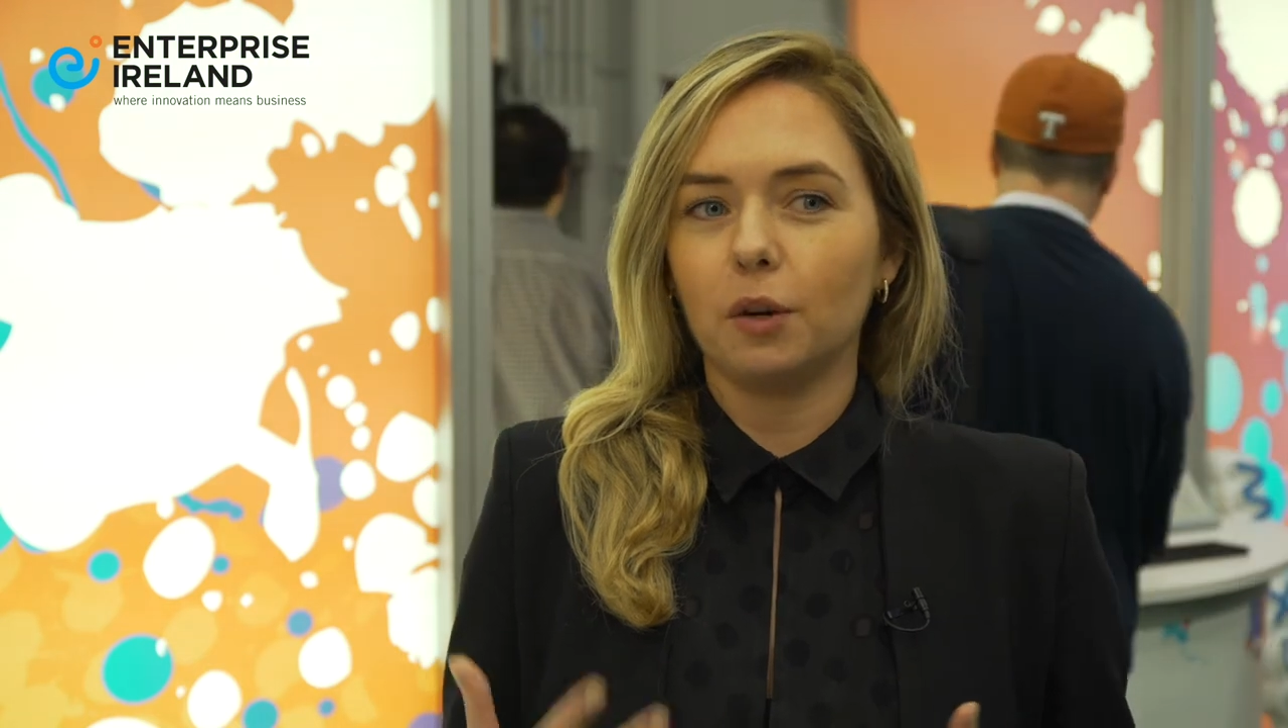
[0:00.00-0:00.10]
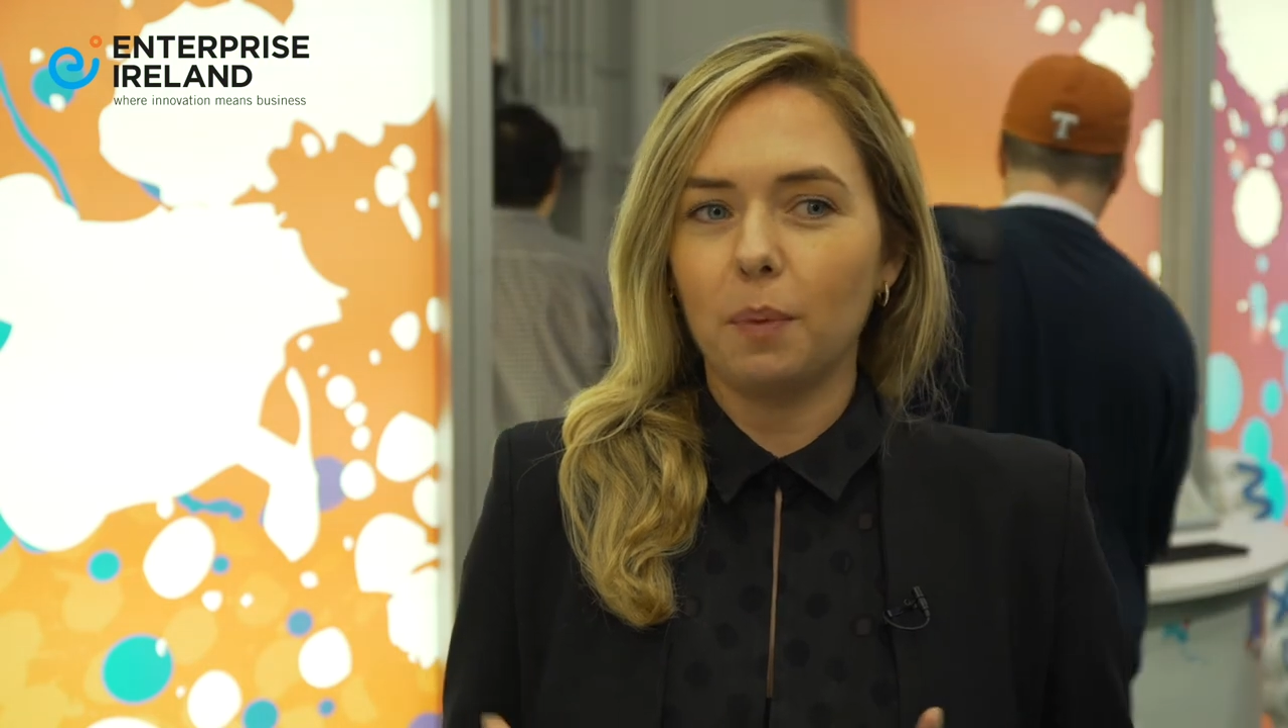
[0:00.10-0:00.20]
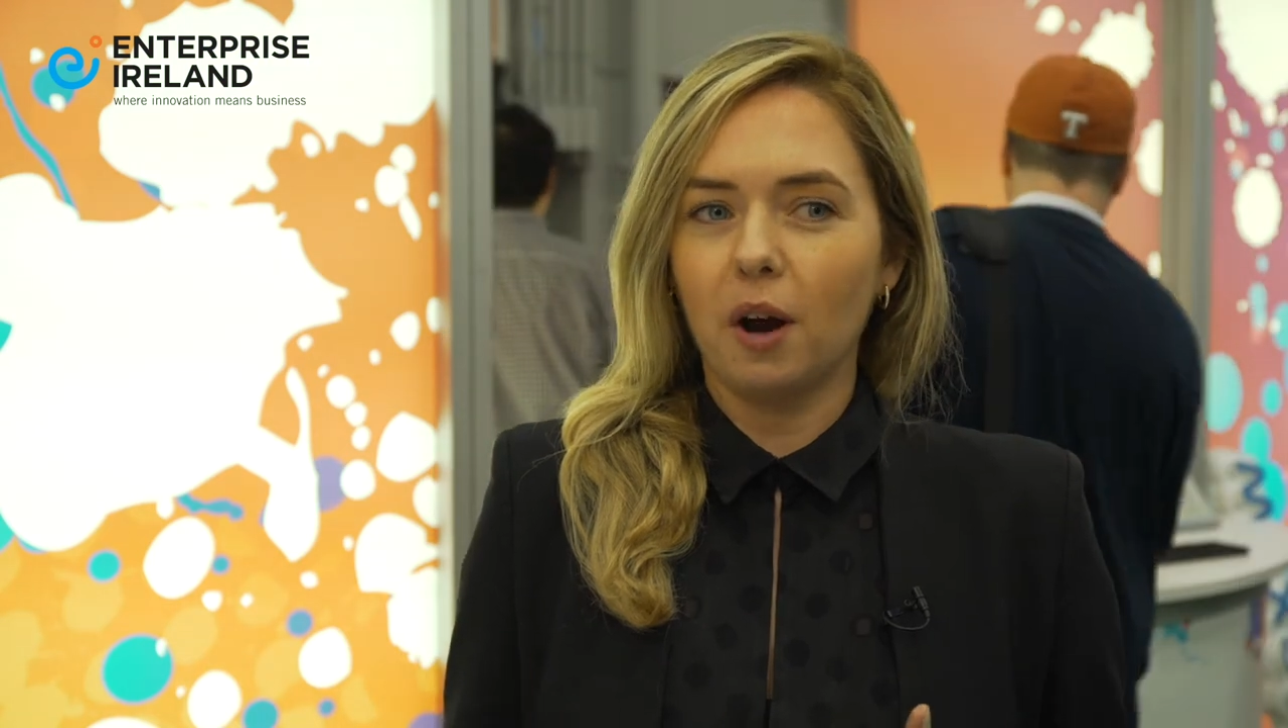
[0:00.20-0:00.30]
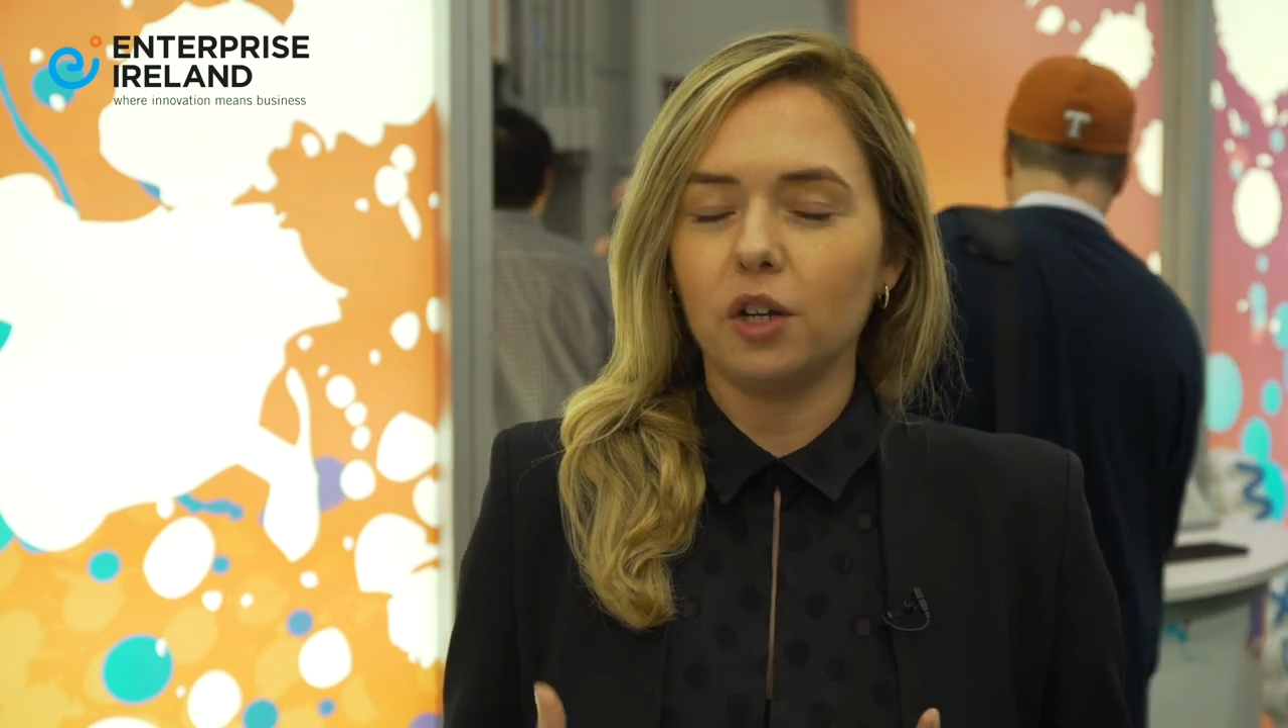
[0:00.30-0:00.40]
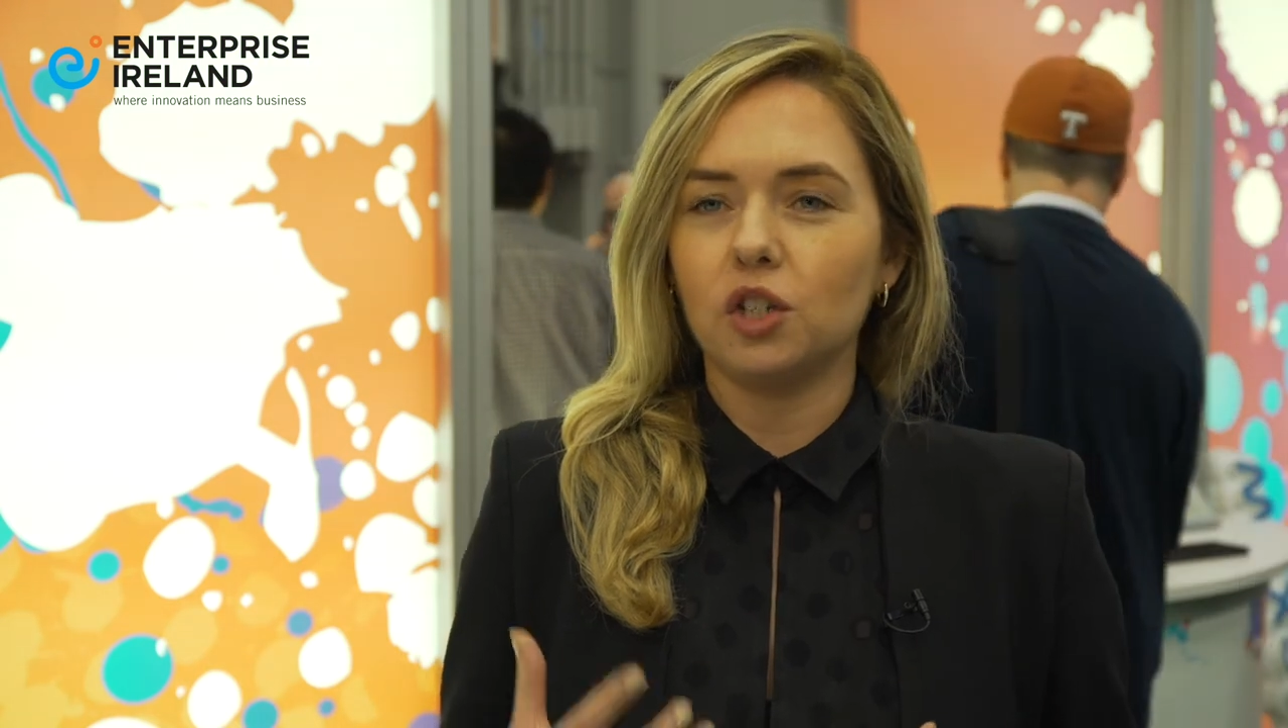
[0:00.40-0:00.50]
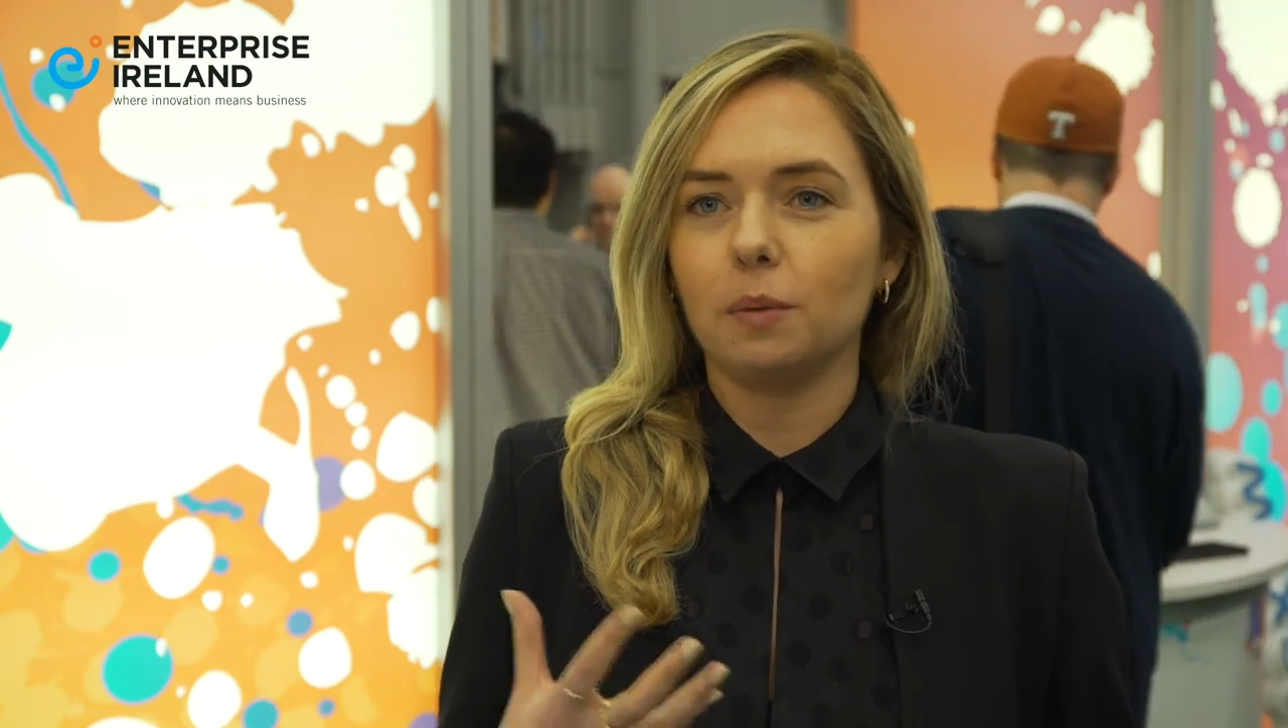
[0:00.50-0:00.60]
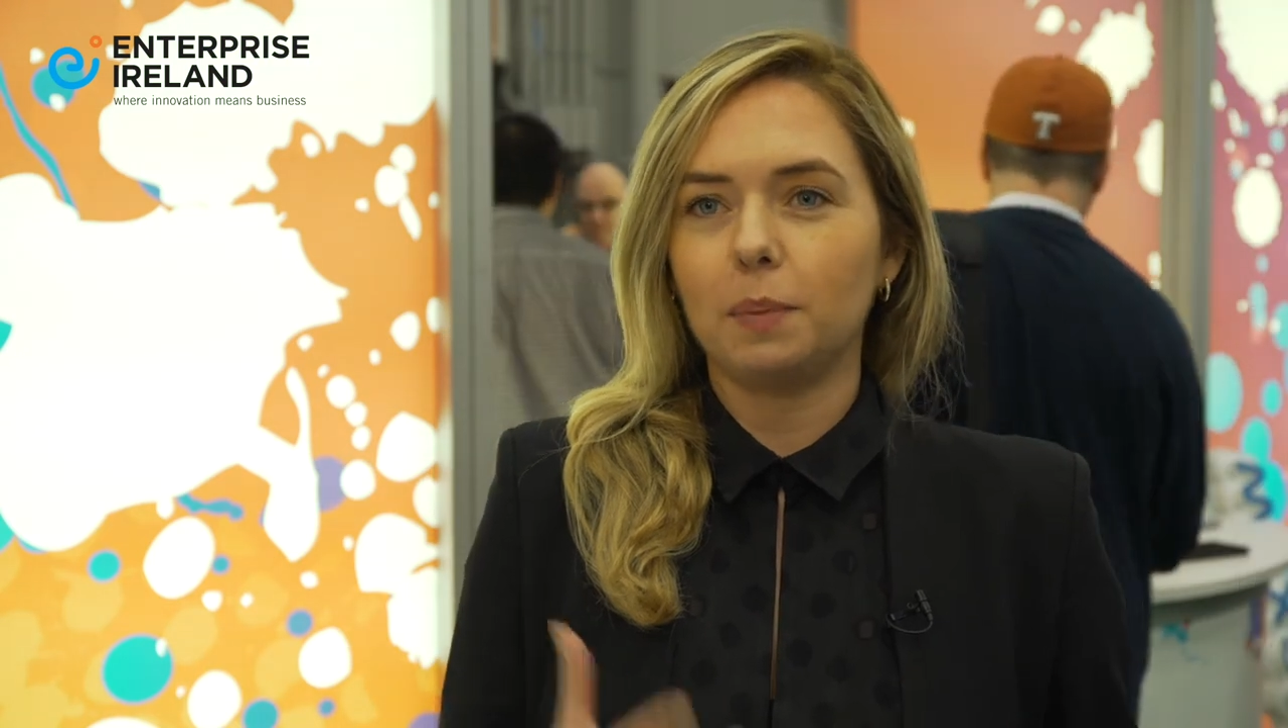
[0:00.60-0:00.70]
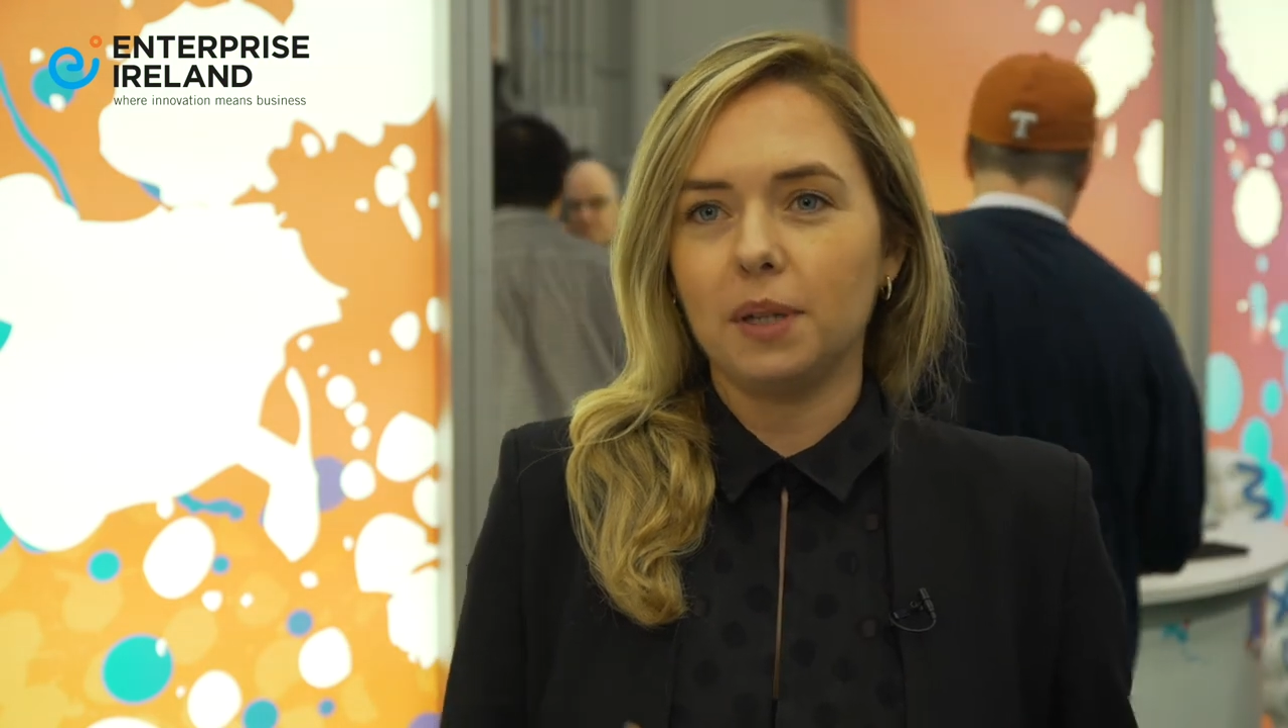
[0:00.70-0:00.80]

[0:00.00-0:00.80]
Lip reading: their partnership